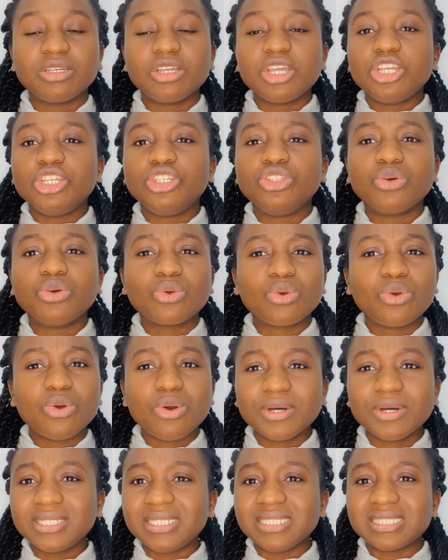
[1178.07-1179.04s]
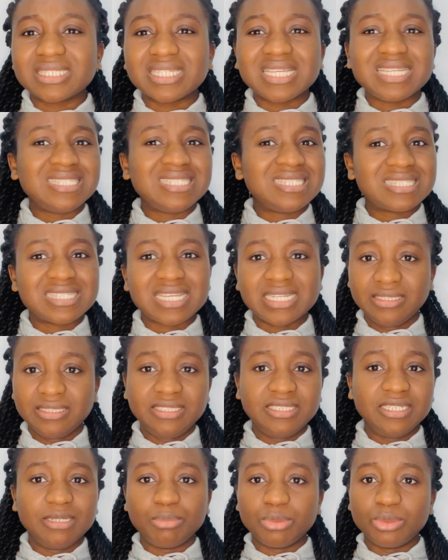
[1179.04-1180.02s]
you know God is
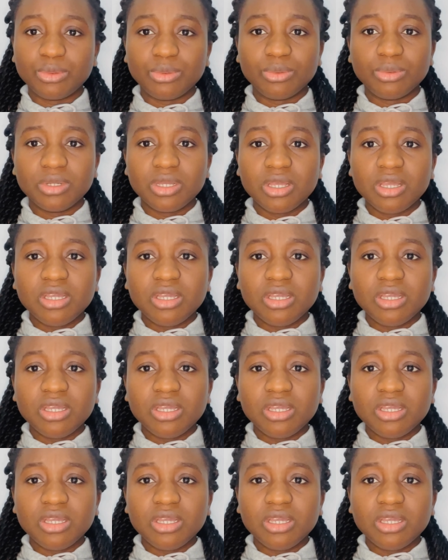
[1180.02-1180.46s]
insatiable